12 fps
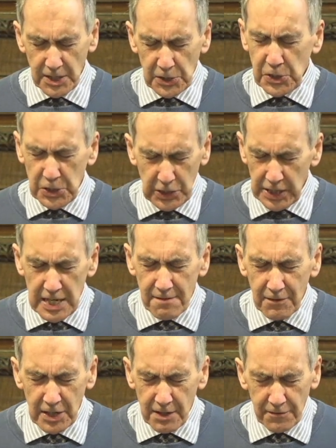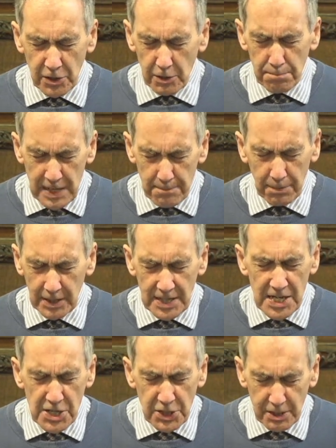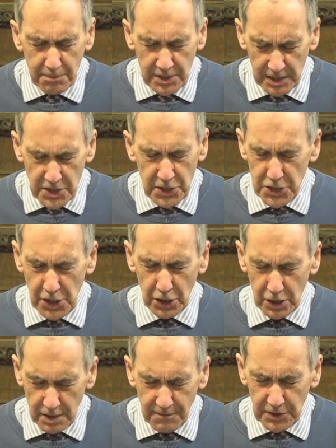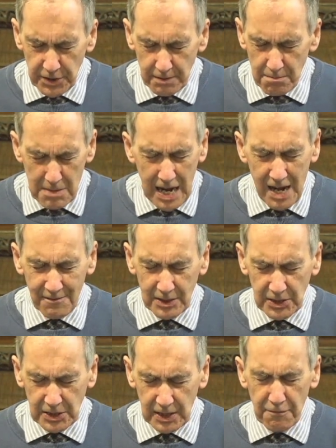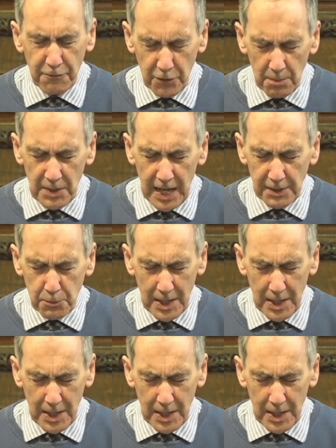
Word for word: slavery of your people in Egypt and delivered them marvelously from that,